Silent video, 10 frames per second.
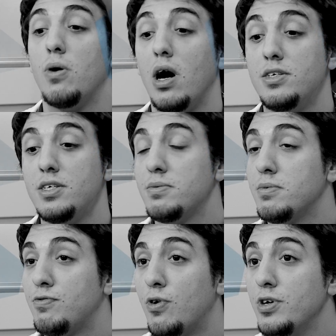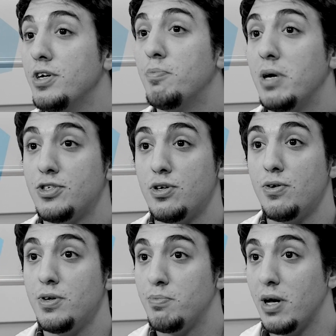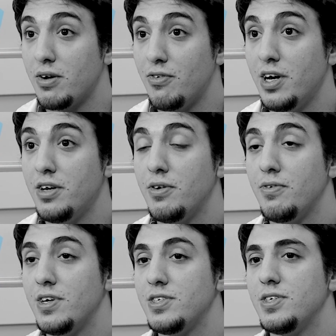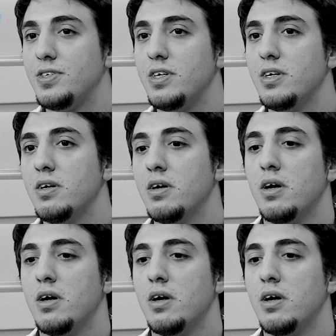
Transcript: I did a 4-year bachelor in Belgrade University